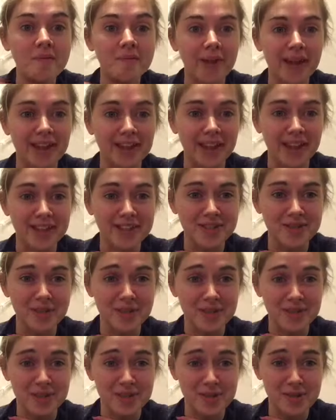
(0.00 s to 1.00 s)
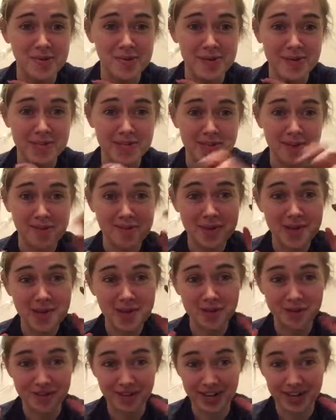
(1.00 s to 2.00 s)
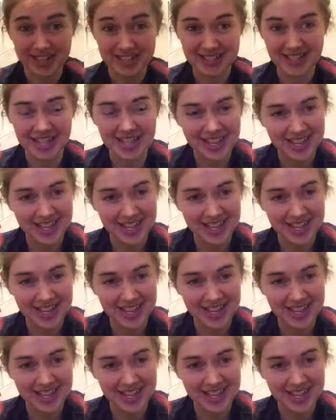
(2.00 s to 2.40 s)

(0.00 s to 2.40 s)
My light switch is doing something crazy.